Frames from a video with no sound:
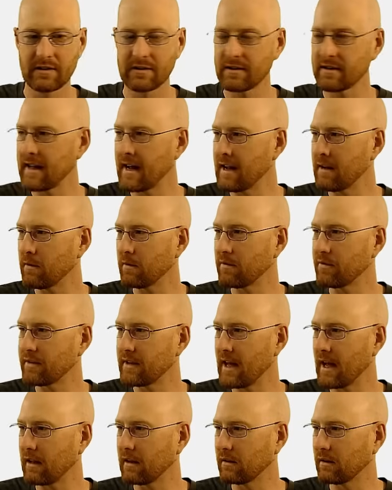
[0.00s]
So
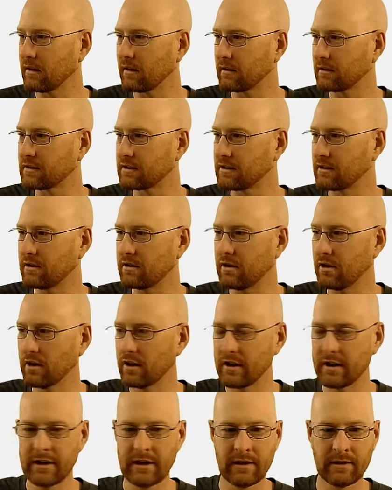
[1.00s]
that looks
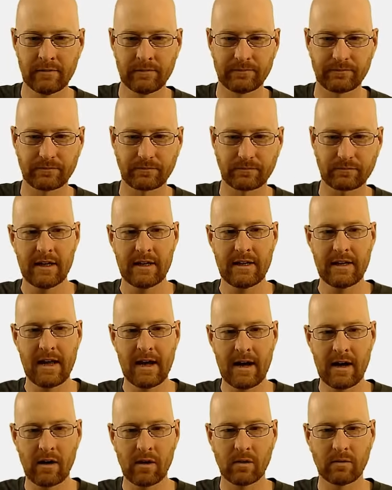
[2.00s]
good.
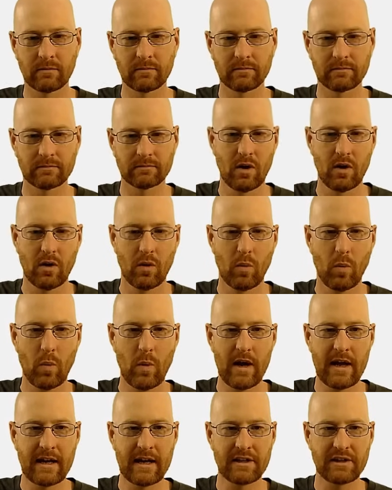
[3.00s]
Now
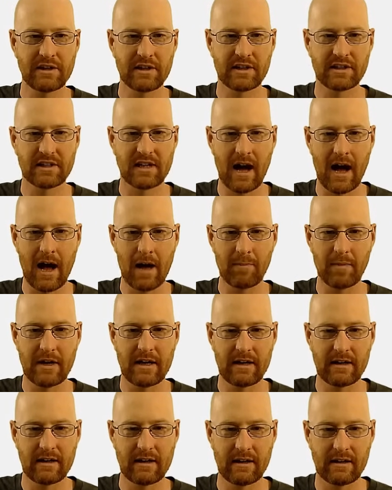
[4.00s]
we can just
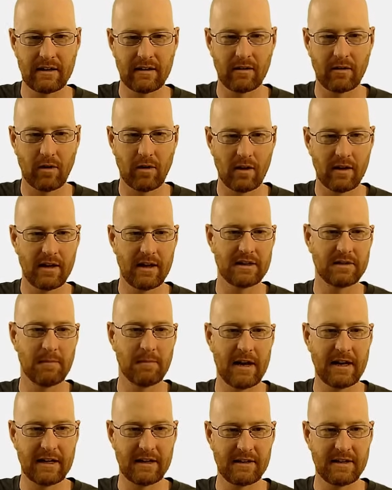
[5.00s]
copy as
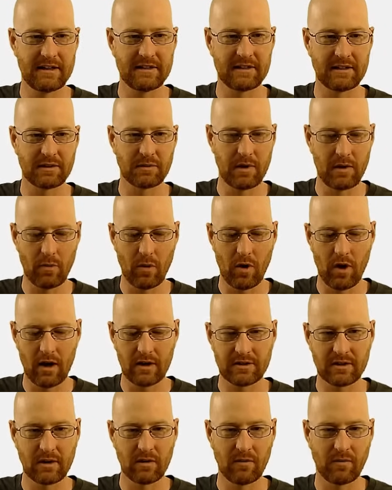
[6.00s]
many of these as we
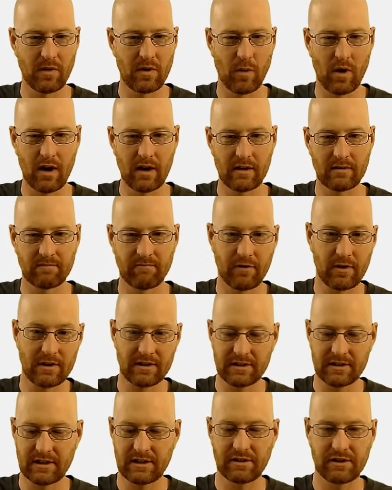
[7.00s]
want. So if we want, for
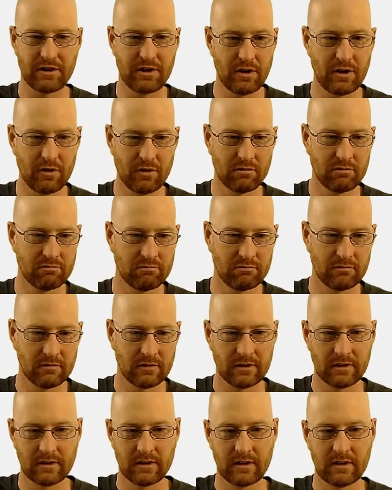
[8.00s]
instance, two,
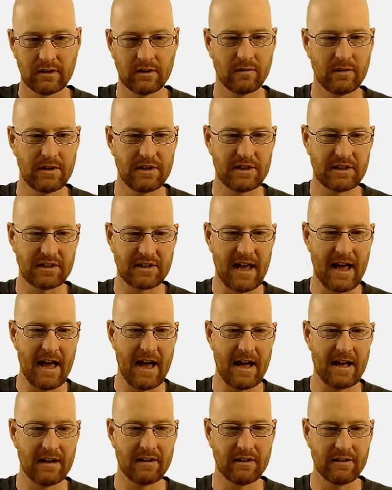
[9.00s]
we just
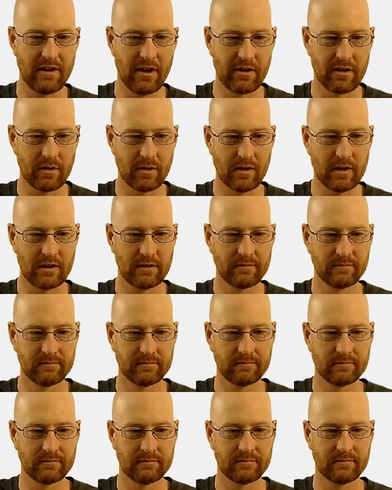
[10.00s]
add another
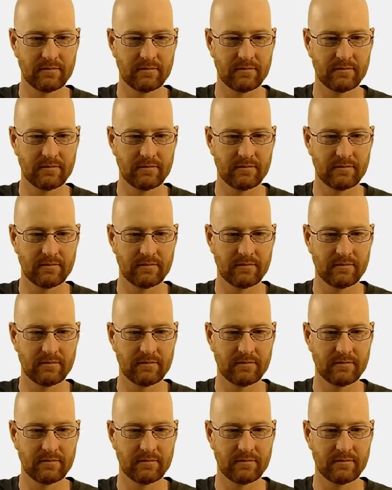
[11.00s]
one.